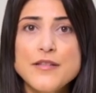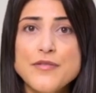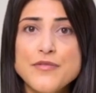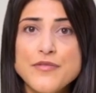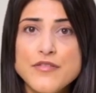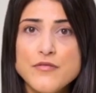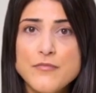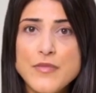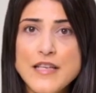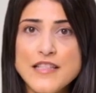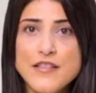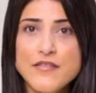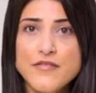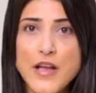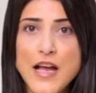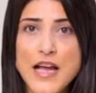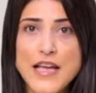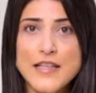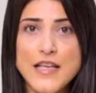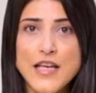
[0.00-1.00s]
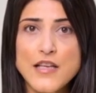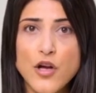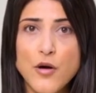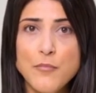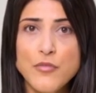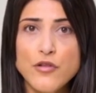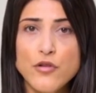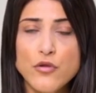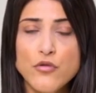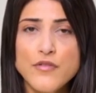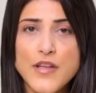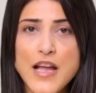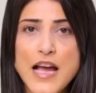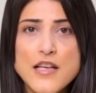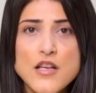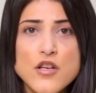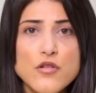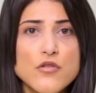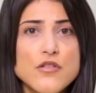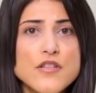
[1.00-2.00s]
specifying their nominal
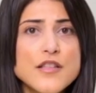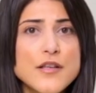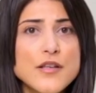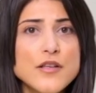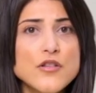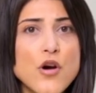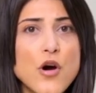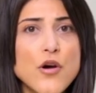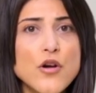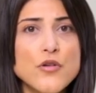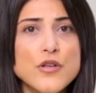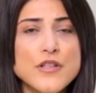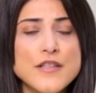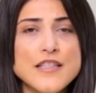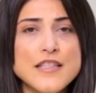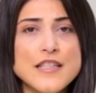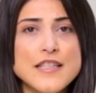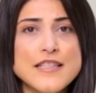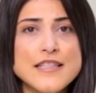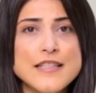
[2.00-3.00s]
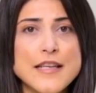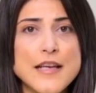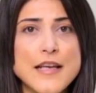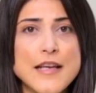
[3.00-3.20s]
values, tolerances,